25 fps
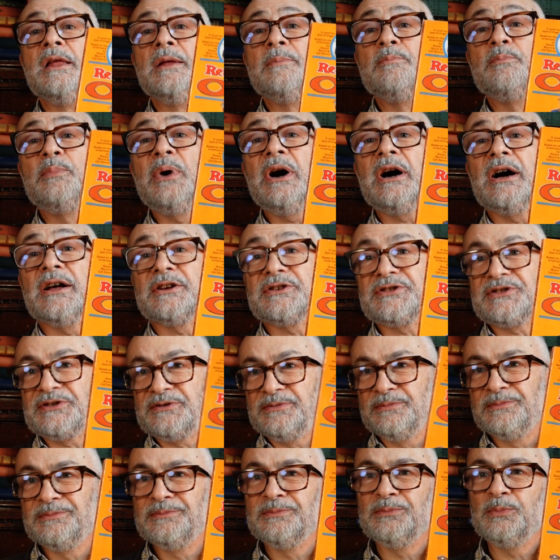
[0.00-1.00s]

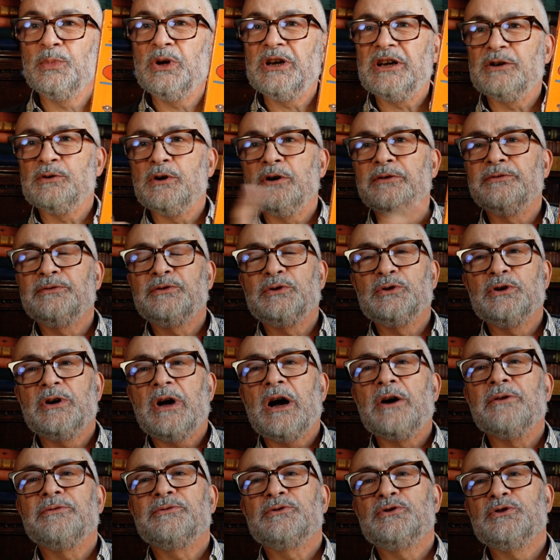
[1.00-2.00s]
But Willow
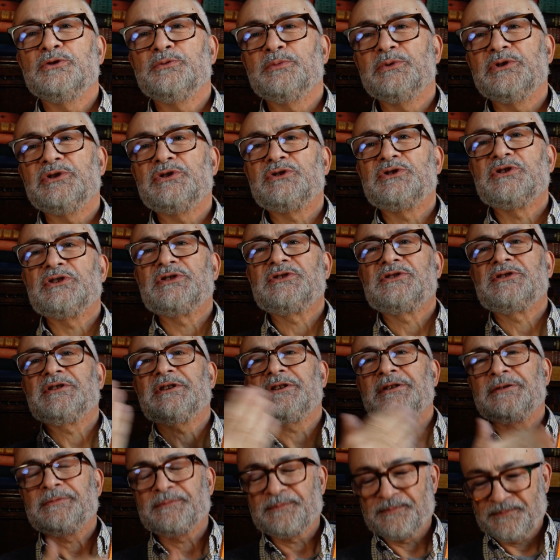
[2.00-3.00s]
Ufgood was just
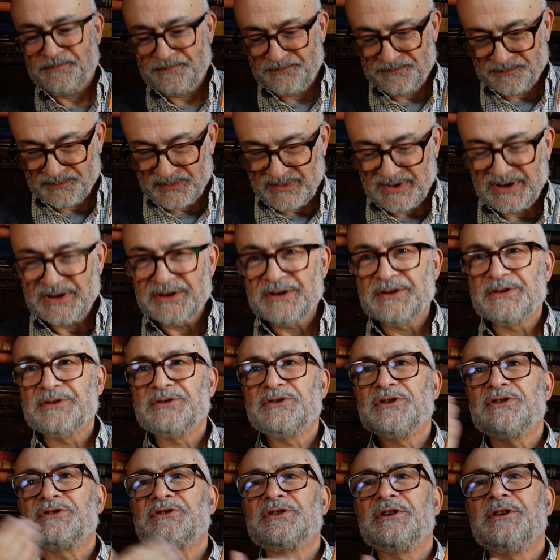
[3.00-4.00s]

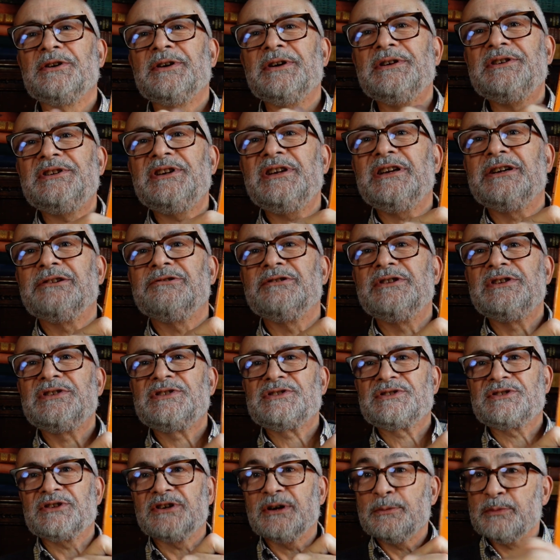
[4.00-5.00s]
an idea. This
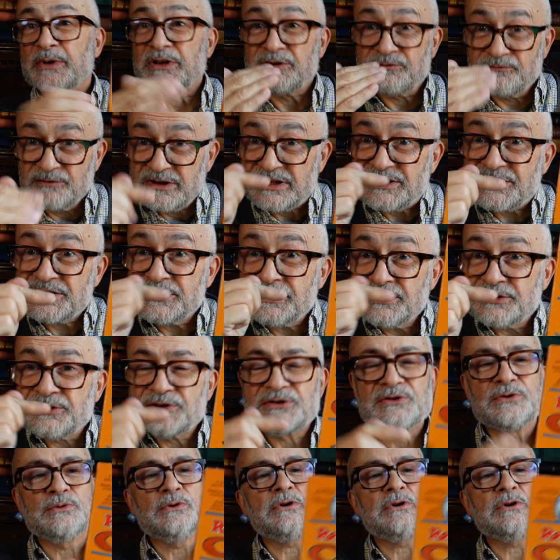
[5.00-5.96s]
time it's returned to